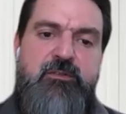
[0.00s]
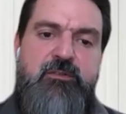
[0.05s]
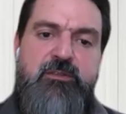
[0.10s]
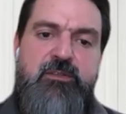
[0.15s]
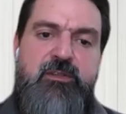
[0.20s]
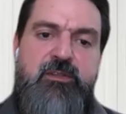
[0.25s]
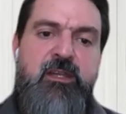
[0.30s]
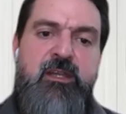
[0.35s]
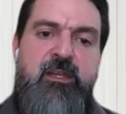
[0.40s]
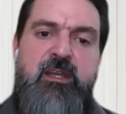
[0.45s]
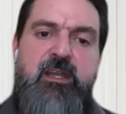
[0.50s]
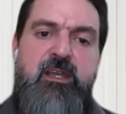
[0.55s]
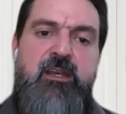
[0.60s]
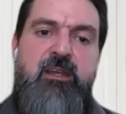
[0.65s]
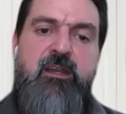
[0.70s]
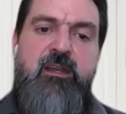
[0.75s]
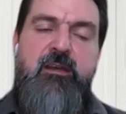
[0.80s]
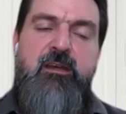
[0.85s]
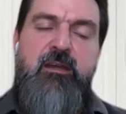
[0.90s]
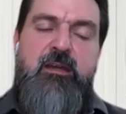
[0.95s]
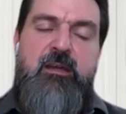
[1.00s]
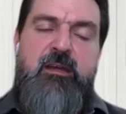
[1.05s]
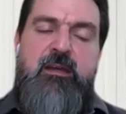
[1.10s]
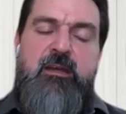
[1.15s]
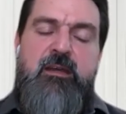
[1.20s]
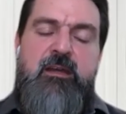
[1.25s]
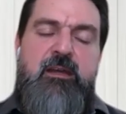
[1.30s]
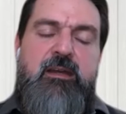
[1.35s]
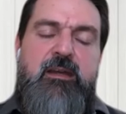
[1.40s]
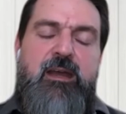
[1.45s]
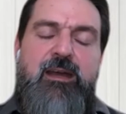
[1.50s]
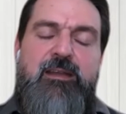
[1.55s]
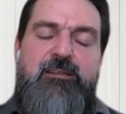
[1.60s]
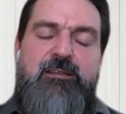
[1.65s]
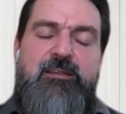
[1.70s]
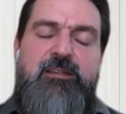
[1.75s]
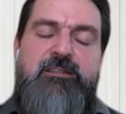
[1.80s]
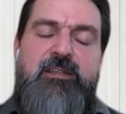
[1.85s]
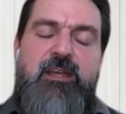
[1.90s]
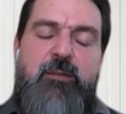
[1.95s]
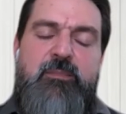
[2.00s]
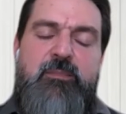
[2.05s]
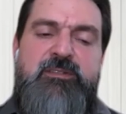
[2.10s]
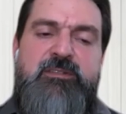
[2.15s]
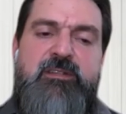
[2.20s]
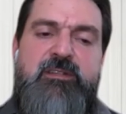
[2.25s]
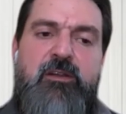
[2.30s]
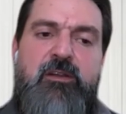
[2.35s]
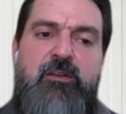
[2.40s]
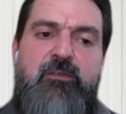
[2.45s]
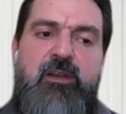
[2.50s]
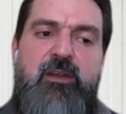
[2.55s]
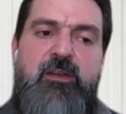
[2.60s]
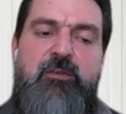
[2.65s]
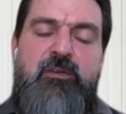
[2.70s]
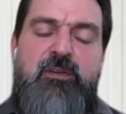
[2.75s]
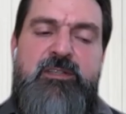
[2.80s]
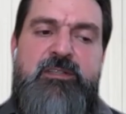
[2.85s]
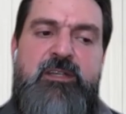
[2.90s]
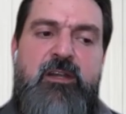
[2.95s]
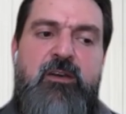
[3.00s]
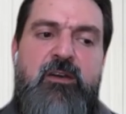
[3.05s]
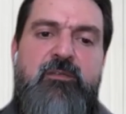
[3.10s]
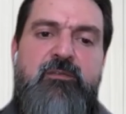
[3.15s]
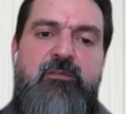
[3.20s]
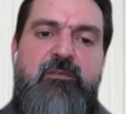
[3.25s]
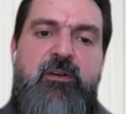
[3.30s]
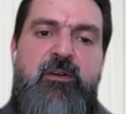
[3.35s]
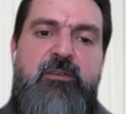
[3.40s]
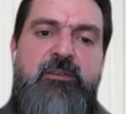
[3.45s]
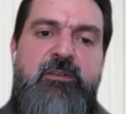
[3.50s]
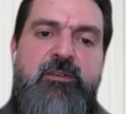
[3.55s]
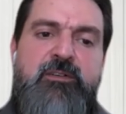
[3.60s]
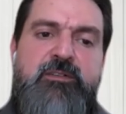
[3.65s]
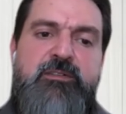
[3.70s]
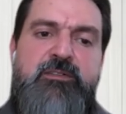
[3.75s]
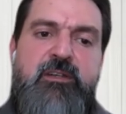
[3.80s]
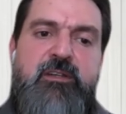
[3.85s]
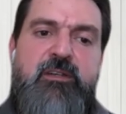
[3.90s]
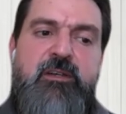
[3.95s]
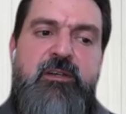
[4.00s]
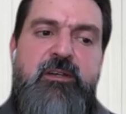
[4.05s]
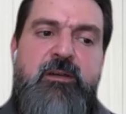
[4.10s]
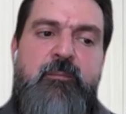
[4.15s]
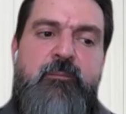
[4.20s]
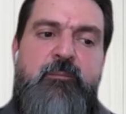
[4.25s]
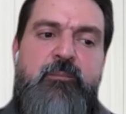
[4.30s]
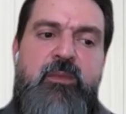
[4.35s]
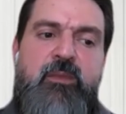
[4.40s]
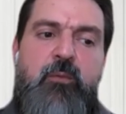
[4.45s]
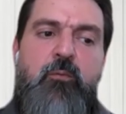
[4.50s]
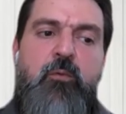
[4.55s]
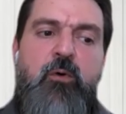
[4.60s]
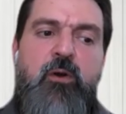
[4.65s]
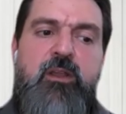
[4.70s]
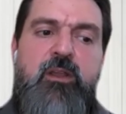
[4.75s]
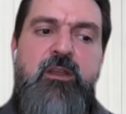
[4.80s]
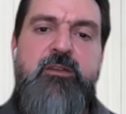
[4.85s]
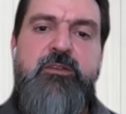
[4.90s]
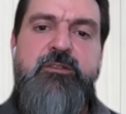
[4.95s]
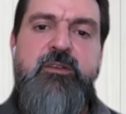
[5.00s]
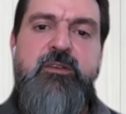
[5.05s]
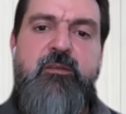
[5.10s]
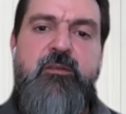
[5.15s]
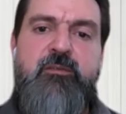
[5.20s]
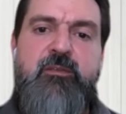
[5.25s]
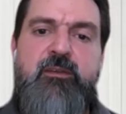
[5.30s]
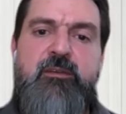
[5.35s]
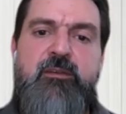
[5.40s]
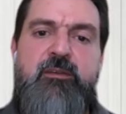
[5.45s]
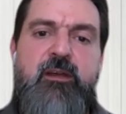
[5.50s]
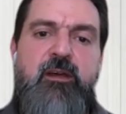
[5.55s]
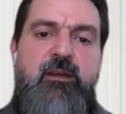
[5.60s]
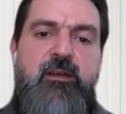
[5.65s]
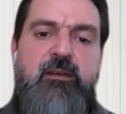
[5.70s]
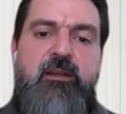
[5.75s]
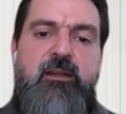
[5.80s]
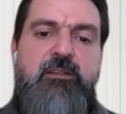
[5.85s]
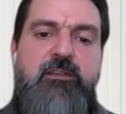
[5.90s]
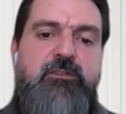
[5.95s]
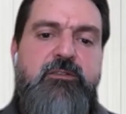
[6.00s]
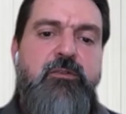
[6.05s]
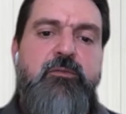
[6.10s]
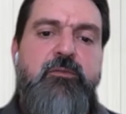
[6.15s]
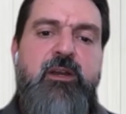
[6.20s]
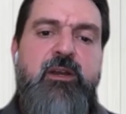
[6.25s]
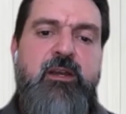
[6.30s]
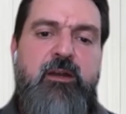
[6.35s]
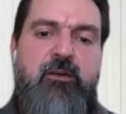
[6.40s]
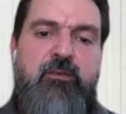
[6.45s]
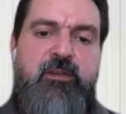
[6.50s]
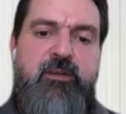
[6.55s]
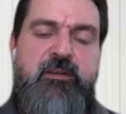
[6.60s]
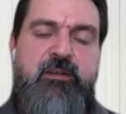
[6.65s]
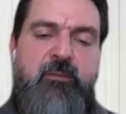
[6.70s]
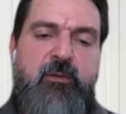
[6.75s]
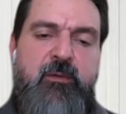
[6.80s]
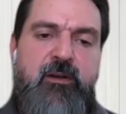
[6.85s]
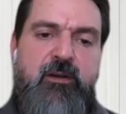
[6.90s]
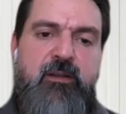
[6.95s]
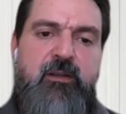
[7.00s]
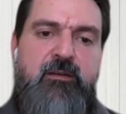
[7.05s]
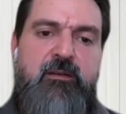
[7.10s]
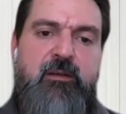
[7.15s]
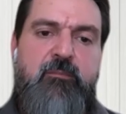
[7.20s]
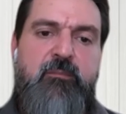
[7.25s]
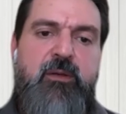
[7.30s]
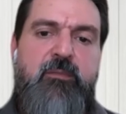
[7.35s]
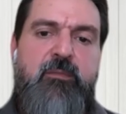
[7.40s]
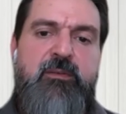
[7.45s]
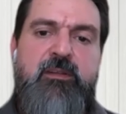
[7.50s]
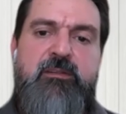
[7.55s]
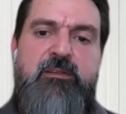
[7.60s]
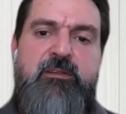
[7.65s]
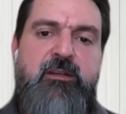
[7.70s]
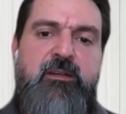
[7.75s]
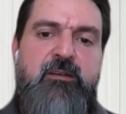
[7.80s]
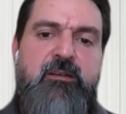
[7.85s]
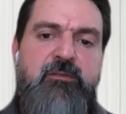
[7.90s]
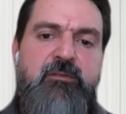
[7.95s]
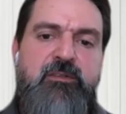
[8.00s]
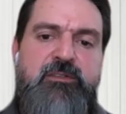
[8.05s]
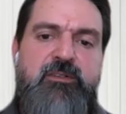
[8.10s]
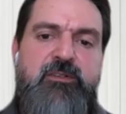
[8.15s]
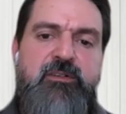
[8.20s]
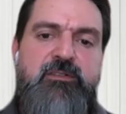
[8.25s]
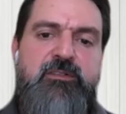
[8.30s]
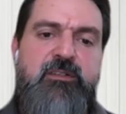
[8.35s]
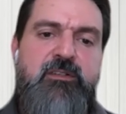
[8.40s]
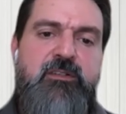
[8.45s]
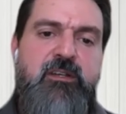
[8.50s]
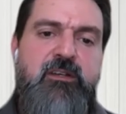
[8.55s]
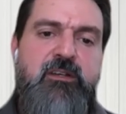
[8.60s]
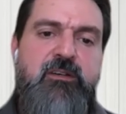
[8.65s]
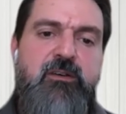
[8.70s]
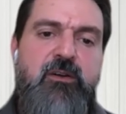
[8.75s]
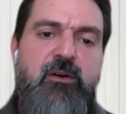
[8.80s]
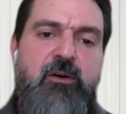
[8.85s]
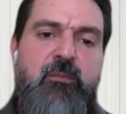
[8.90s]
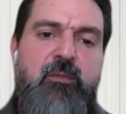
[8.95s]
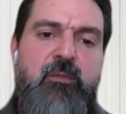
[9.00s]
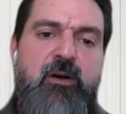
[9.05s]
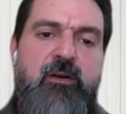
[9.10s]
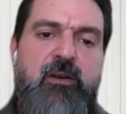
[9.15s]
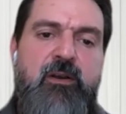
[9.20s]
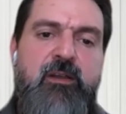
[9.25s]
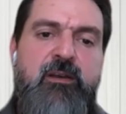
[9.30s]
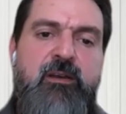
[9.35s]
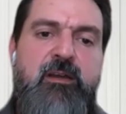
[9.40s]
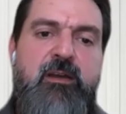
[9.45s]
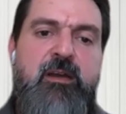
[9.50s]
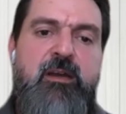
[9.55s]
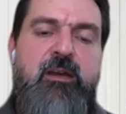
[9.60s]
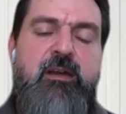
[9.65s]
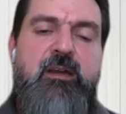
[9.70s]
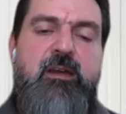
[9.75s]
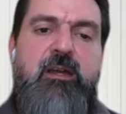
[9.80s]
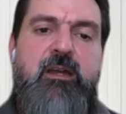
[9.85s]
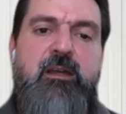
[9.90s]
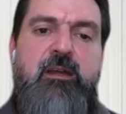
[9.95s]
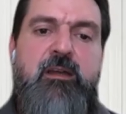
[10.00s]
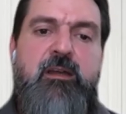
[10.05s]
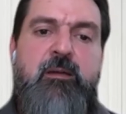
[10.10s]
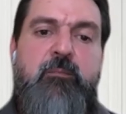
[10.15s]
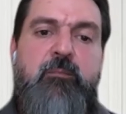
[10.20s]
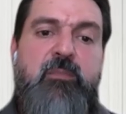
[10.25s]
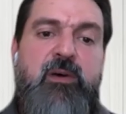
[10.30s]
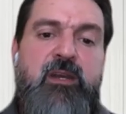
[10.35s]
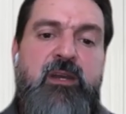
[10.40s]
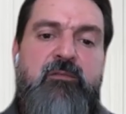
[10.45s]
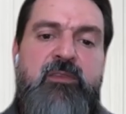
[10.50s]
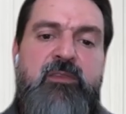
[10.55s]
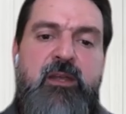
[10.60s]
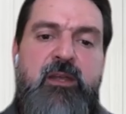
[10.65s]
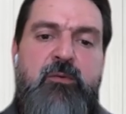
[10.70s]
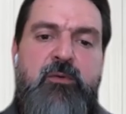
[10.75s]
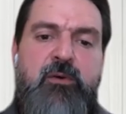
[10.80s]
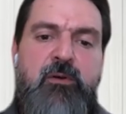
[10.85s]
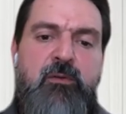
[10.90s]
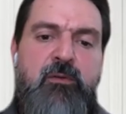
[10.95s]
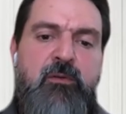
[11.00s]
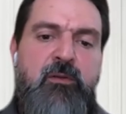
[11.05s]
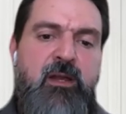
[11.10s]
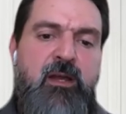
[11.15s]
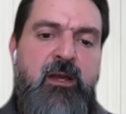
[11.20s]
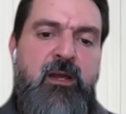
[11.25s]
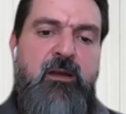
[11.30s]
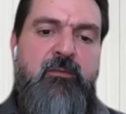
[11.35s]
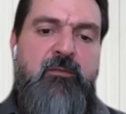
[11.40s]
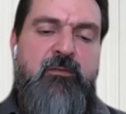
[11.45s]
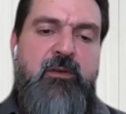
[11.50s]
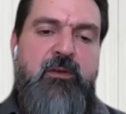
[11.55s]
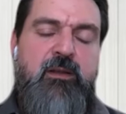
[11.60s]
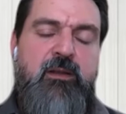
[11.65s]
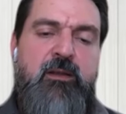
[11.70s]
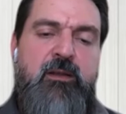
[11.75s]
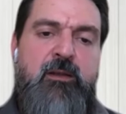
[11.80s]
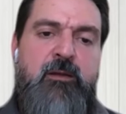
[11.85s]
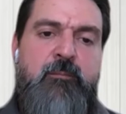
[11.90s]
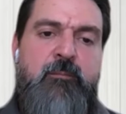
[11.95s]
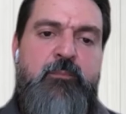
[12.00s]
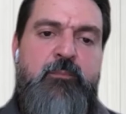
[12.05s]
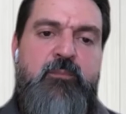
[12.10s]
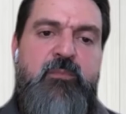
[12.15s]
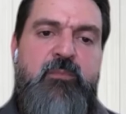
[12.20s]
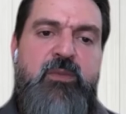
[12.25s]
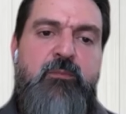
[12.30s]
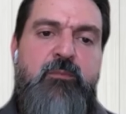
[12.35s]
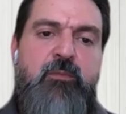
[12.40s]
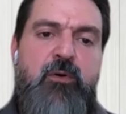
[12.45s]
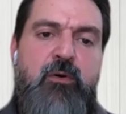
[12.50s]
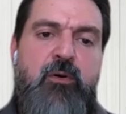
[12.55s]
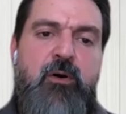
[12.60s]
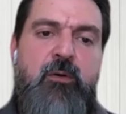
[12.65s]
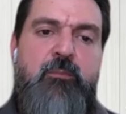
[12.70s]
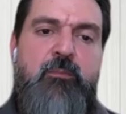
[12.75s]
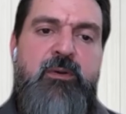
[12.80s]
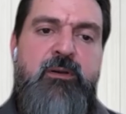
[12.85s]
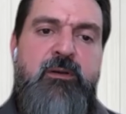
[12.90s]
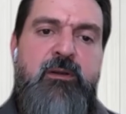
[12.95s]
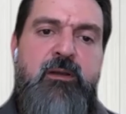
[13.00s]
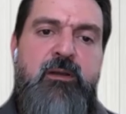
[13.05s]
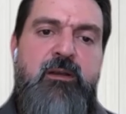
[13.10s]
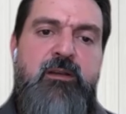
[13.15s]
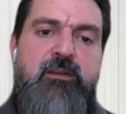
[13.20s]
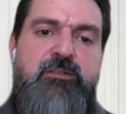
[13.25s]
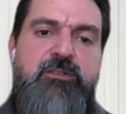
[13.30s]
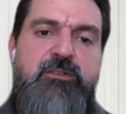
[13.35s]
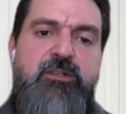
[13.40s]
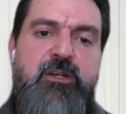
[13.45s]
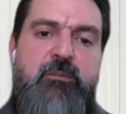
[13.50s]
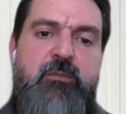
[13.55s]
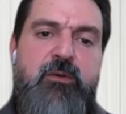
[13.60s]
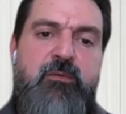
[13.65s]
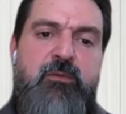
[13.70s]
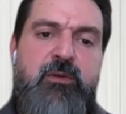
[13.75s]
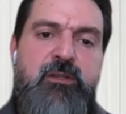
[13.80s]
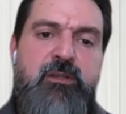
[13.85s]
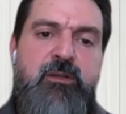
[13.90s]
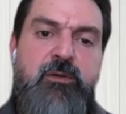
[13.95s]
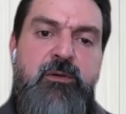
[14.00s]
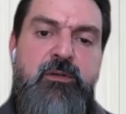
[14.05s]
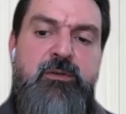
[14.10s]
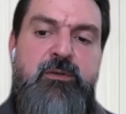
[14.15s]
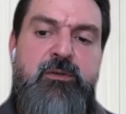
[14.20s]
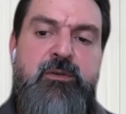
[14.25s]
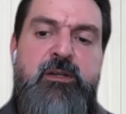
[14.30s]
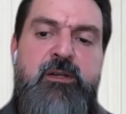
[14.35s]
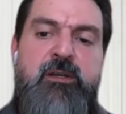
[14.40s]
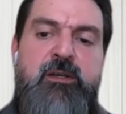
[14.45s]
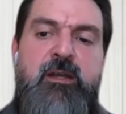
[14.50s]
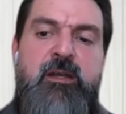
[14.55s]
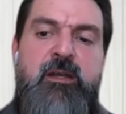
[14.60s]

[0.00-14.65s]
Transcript: thinking, and this happens a lot, right? We see a lot of founders working on something that it's already out there in the market. Maybe they didn't research, they didn't know about it. But if they will have be more open and share about what they were doing,